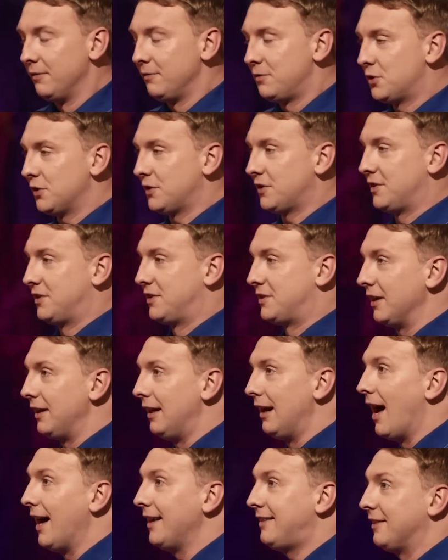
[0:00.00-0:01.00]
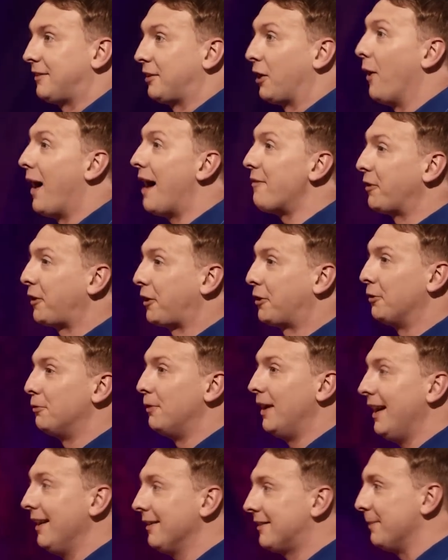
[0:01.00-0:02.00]
just delighted to have a
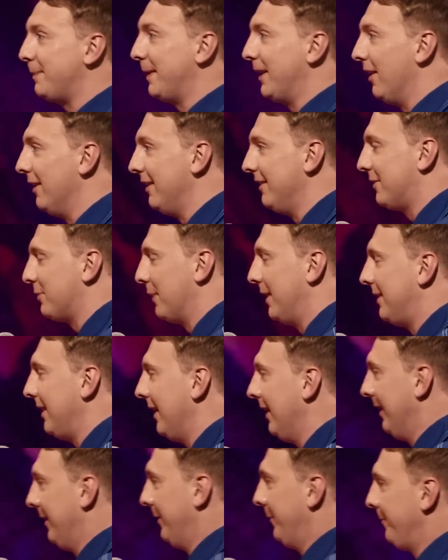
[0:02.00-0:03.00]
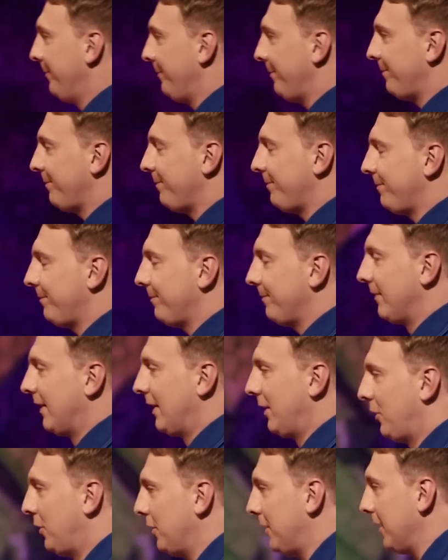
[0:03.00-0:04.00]
career, to be honest with you. Could